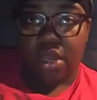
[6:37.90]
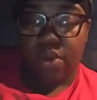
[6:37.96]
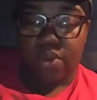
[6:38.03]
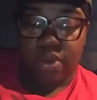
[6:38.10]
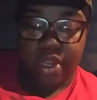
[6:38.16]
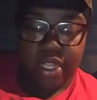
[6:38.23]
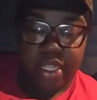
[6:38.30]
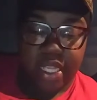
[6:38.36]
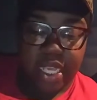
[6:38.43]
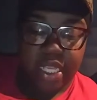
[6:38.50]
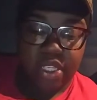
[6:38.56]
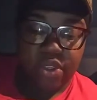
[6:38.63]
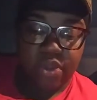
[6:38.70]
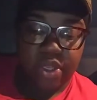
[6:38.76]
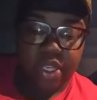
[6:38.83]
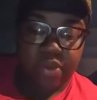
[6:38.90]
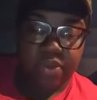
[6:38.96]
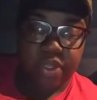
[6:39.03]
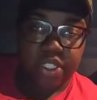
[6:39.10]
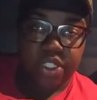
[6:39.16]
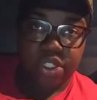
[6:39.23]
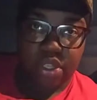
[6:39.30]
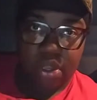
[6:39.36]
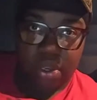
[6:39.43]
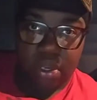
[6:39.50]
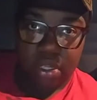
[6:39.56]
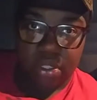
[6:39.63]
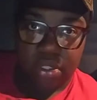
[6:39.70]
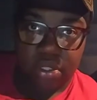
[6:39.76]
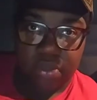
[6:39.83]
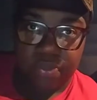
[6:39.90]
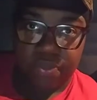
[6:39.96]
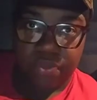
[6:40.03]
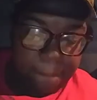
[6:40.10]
one that you can recharge.